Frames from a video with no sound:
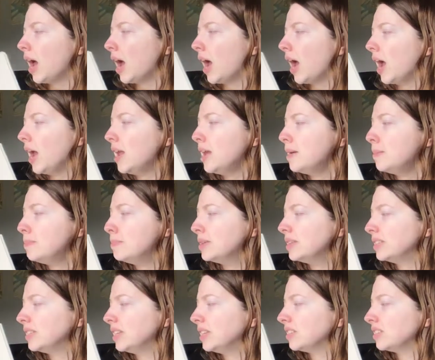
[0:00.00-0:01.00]
I am
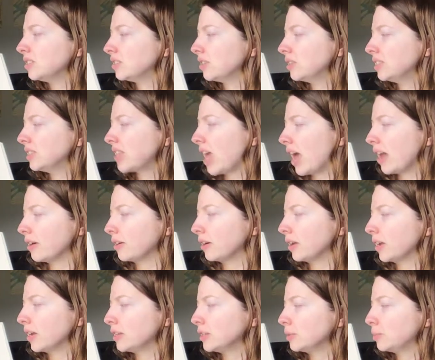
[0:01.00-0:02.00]
busiest on
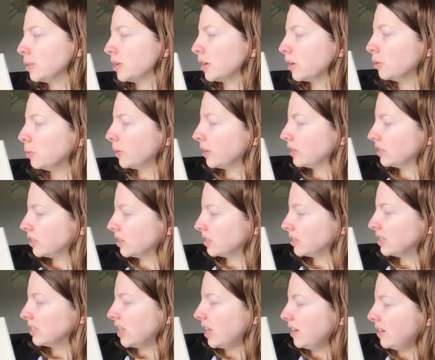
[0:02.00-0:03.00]
Saturdays, but can rest on
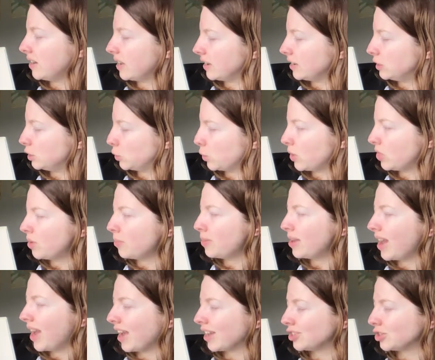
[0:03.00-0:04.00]
Sundays when the
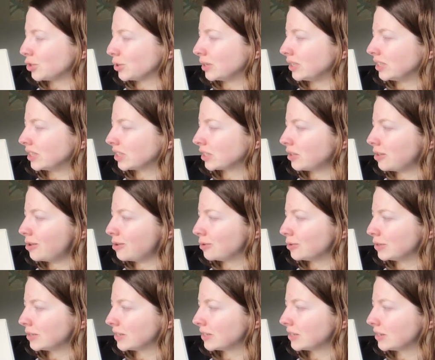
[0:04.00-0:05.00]
menagerie is
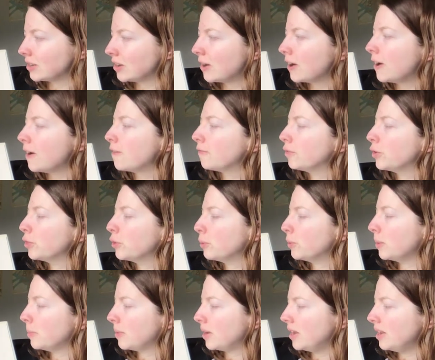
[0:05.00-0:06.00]
closed. For the
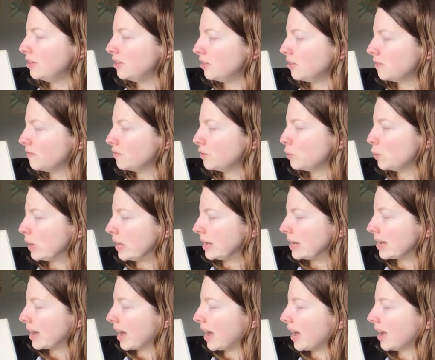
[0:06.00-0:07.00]
remainder of the
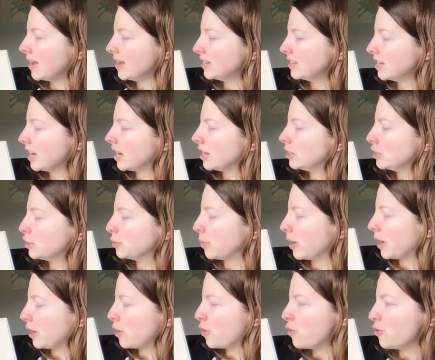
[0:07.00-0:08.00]
week, I attend to
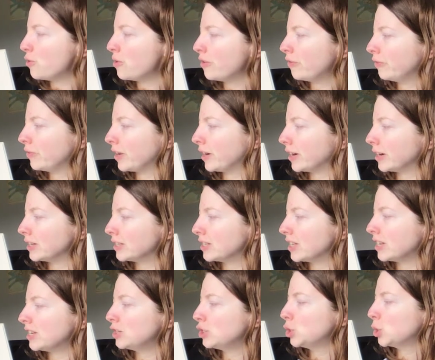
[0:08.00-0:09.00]
my own affairs
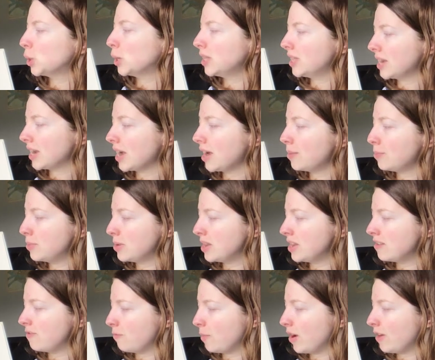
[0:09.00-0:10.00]
and enjoy the
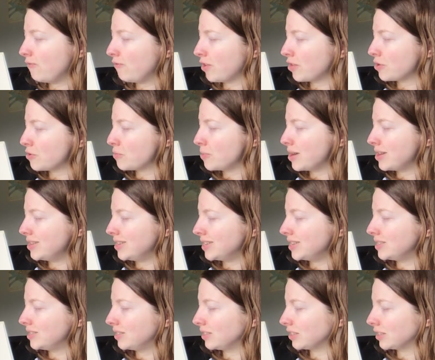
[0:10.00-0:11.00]
company of my fellow
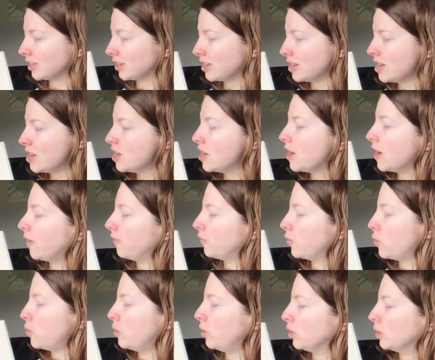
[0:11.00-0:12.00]
monkeys. Of
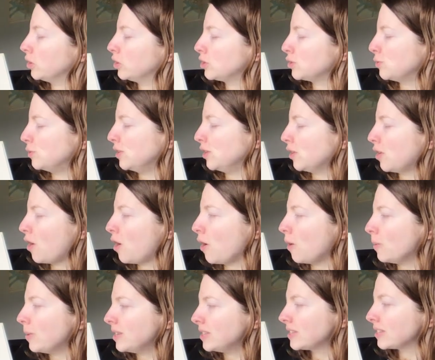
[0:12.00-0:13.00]
course, we are
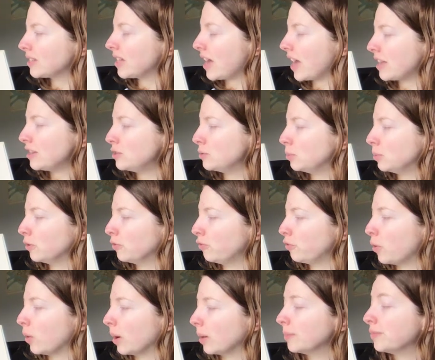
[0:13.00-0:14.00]
always glad to
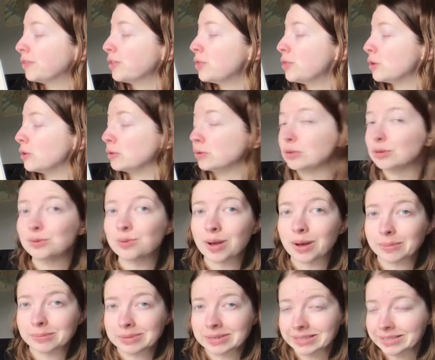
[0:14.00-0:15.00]
perform for those who
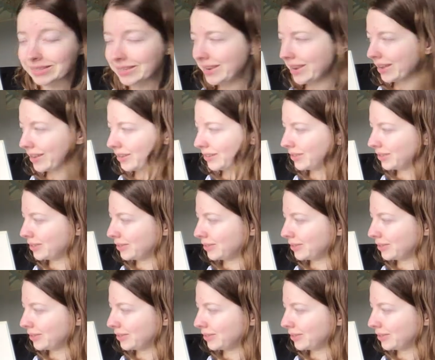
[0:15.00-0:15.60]
come to see us.